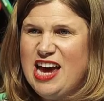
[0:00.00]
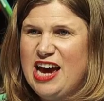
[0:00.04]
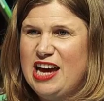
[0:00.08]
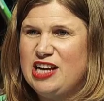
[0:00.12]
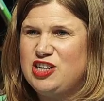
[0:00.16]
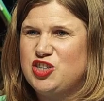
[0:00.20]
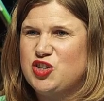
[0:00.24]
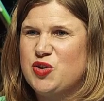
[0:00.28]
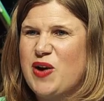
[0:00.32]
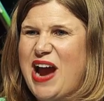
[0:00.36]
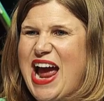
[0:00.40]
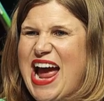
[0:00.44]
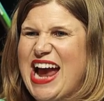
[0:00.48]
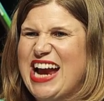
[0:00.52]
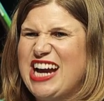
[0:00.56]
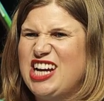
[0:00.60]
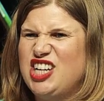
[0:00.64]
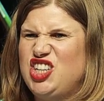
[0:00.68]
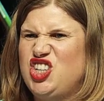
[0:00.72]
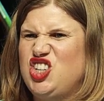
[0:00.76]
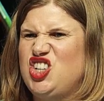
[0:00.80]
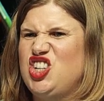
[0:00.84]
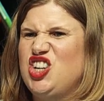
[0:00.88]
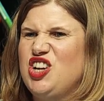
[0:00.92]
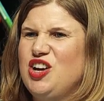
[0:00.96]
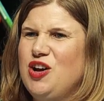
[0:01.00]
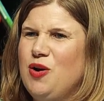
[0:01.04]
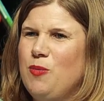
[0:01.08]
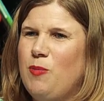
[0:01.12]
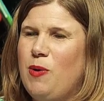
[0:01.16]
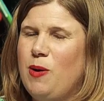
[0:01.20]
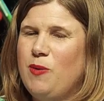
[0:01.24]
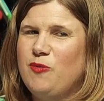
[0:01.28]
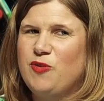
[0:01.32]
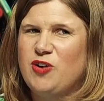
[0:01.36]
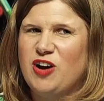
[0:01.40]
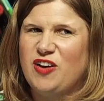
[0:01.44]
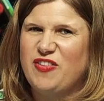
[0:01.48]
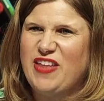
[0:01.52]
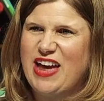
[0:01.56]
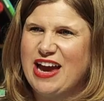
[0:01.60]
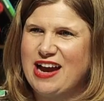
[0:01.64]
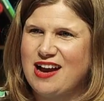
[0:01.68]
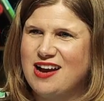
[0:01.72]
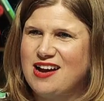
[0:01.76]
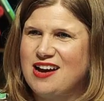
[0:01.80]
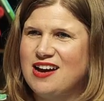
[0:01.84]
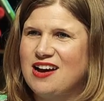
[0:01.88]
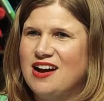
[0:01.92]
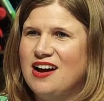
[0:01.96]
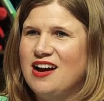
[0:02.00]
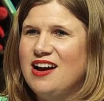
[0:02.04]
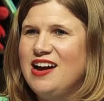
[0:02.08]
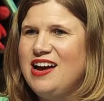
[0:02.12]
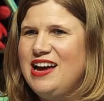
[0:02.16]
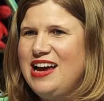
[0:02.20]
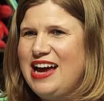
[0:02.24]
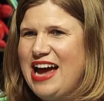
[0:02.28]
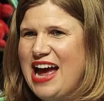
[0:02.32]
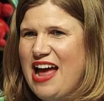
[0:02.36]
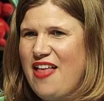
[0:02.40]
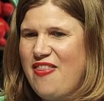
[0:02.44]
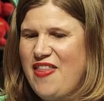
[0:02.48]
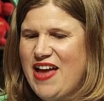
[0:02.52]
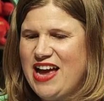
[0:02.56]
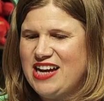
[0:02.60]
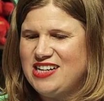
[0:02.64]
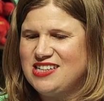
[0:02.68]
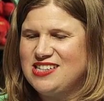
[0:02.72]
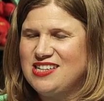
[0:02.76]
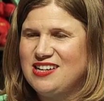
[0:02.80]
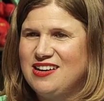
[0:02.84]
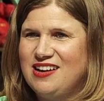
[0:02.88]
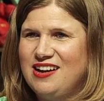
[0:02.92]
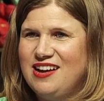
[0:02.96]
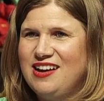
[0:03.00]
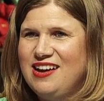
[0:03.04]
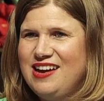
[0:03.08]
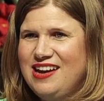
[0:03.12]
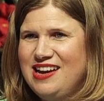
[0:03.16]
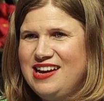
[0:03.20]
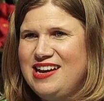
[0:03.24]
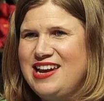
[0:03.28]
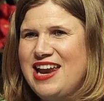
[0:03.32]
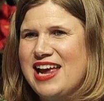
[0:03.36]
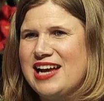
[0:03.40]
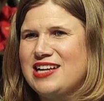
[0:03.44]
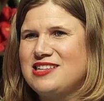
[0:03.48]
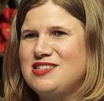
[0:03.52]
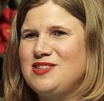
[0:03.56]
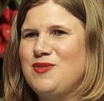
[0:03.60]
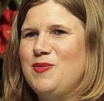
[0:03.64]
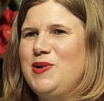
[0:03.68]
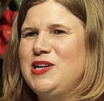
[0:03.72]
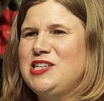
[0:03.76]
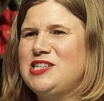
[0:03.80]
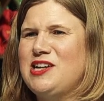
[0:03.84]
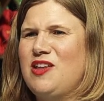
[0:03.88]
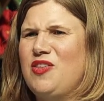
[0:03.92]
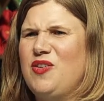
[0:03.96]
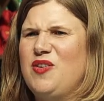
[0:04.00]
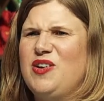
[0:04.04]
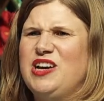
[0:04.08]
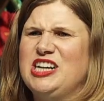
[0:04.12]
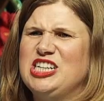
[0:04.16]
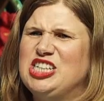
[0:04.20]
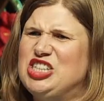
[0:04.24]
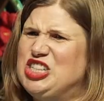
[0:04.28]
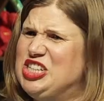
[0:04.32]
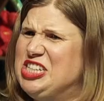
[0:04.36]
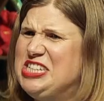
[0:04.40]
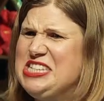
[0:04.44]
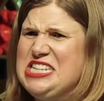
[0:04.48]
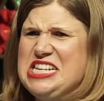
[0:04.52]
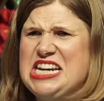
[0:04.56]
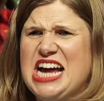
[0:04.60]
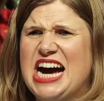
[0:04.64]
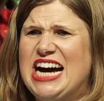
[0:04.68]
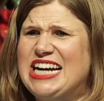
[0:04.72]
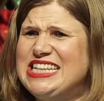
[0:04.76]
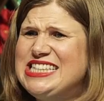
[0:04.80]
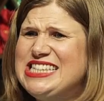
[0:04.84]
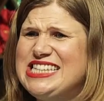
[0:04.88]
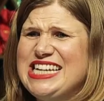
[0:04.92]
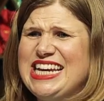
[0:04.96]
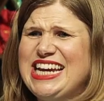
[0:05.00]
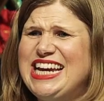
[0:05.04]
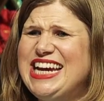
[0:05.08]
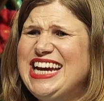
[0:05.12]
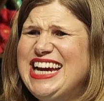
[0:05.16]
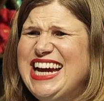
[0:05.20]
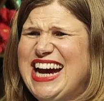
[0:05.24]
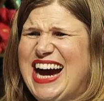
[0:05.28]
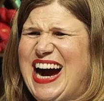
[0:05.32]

attract. We've got that k and that t next to each other, and it's just nasty.